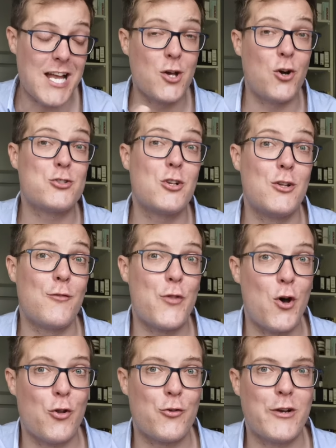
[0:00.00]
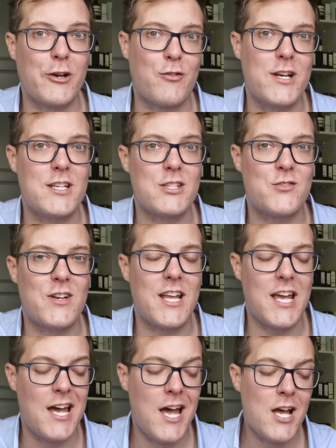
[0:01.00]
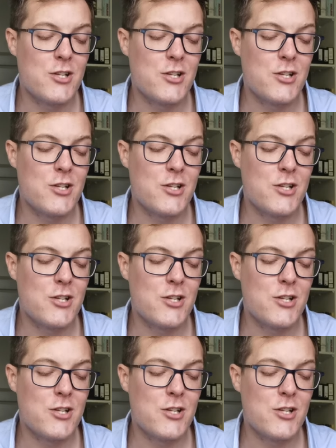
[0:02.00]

and I also love the other ingredients are in here.